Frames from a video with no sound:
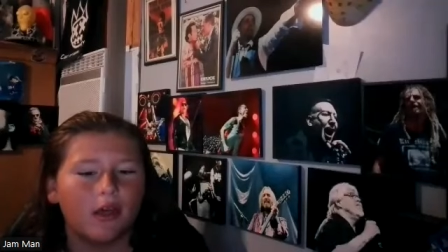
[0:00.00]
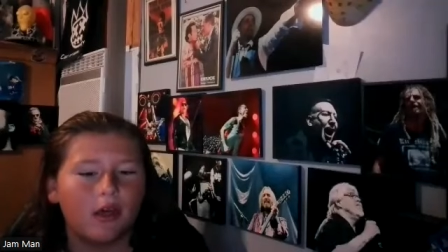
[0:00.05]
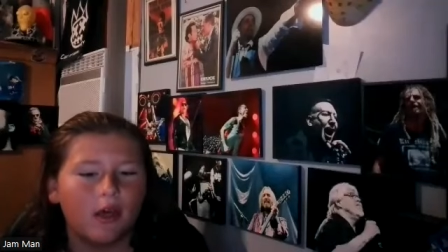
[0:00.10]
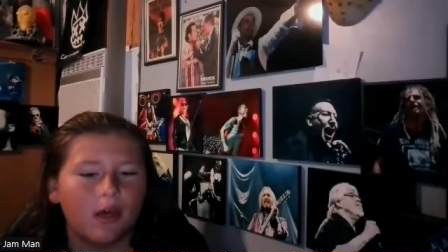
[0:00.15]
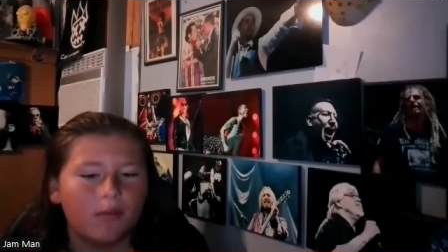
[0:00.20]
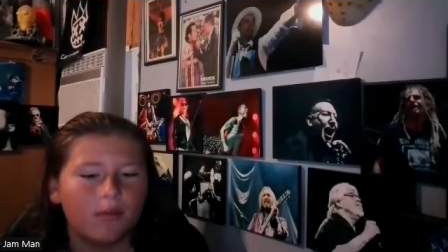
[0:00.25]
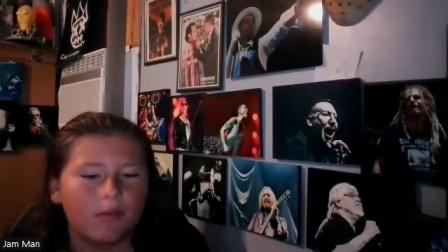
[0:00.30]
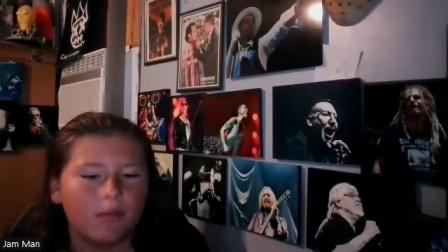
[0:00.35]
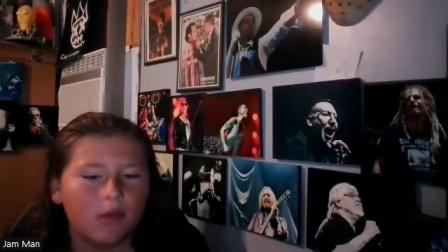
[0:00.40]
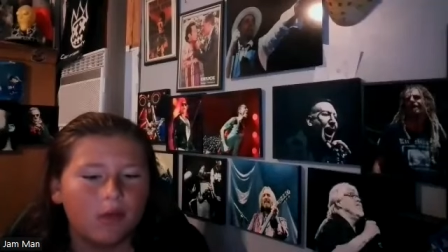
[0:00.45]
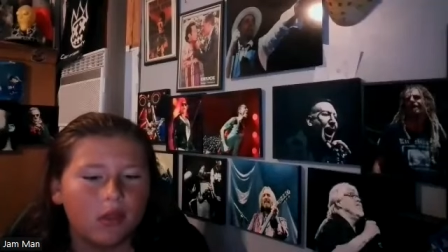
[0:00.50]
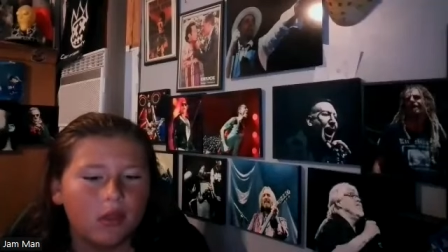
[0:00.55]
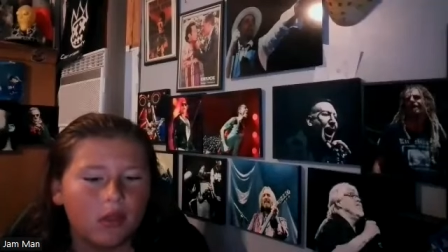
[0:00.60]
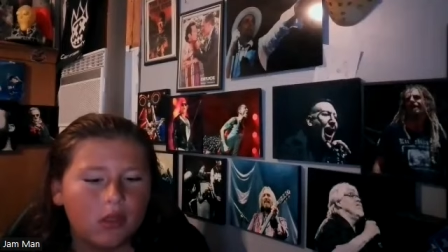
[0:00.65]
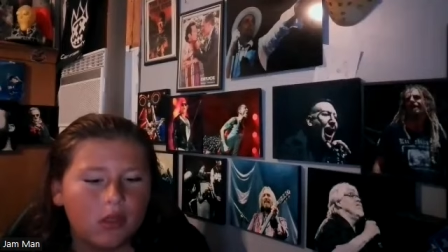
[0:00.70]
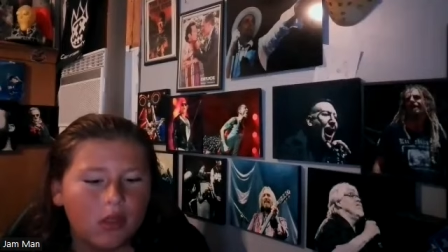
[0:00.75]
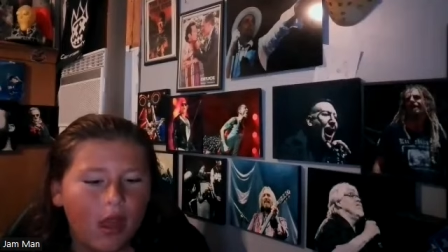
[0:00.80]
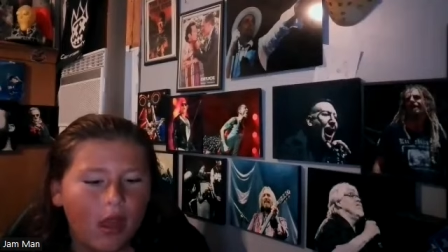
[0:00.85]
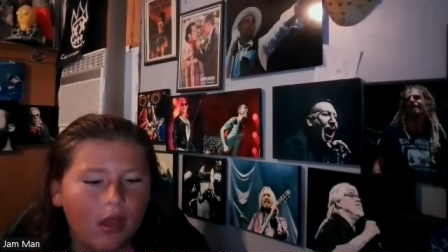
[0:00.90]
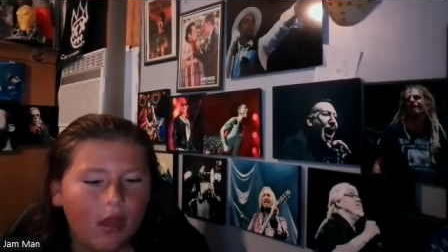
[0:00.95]
Um,
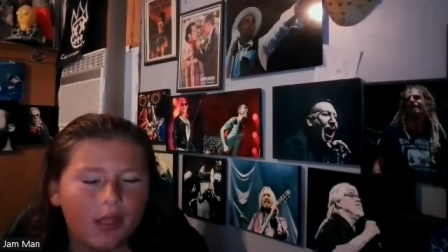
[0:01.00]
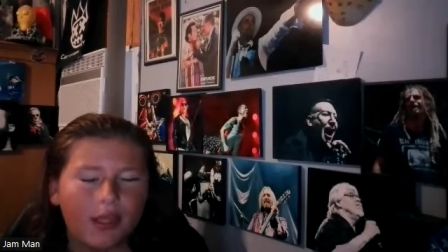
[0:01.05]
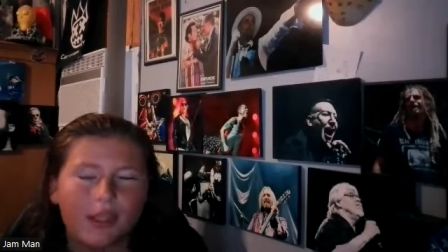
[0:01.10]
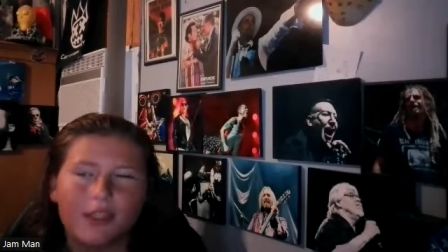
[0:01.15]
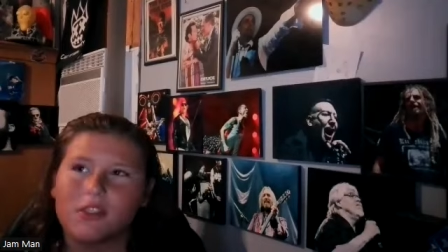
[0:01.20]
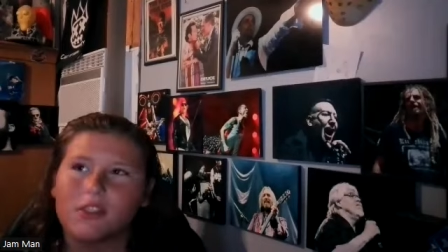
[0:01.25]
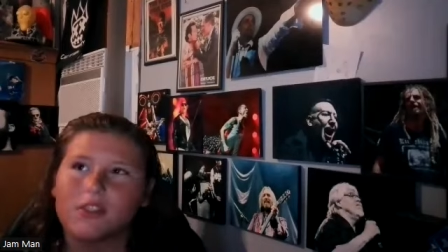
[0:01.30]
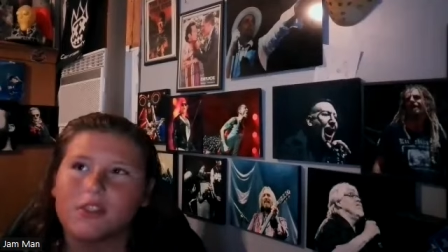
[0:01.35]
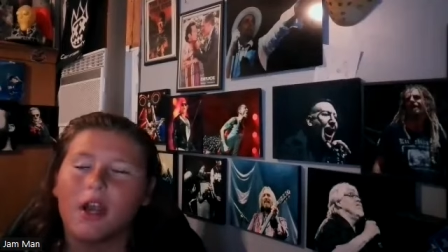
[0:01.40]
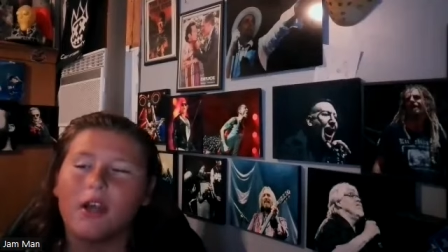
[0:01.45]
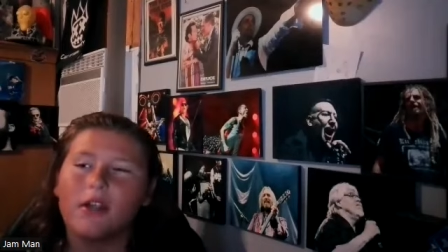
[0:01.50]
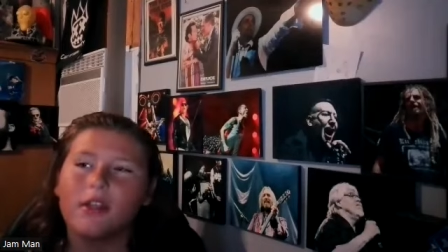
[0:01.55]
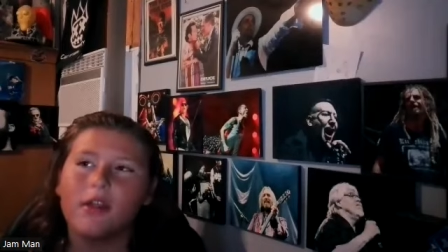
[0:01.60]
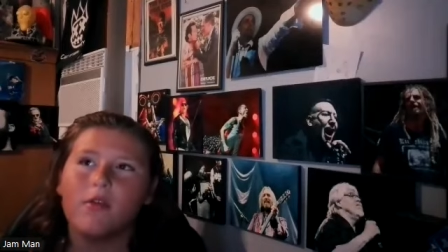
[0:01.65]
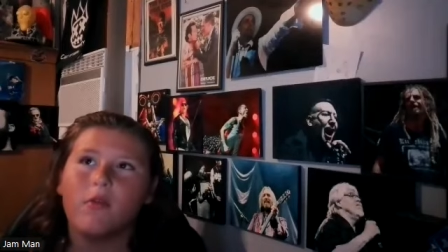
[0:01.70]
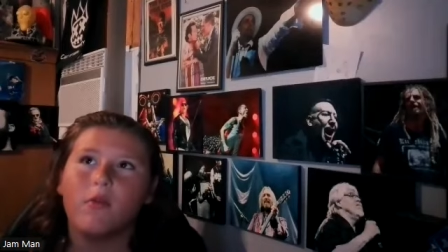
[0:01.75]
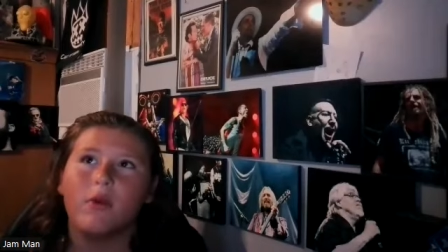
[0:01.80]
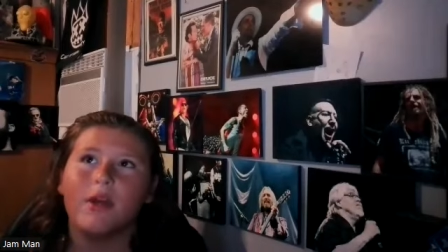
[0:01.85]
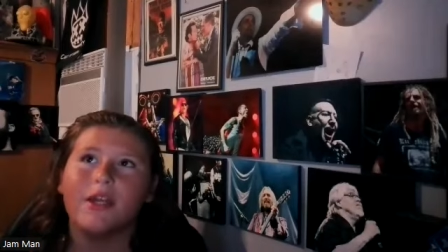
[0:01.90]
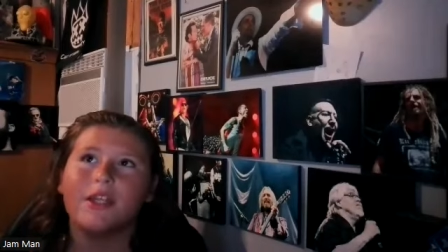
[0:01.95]
like
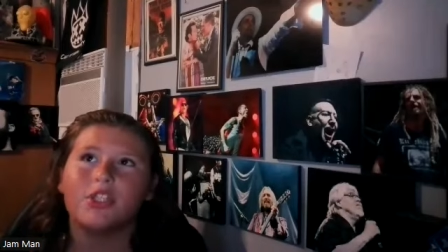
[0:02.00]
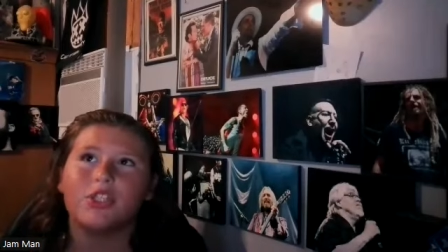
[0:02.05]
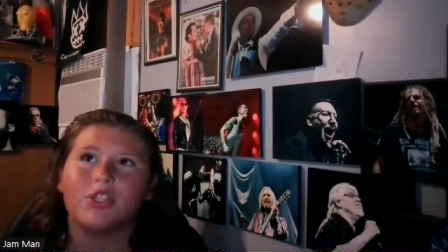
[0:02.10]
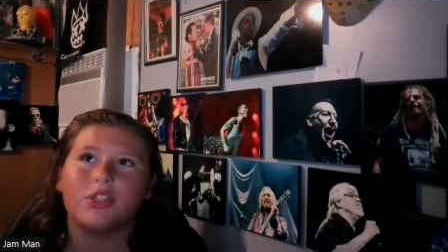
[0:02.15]
Scarlet Witch,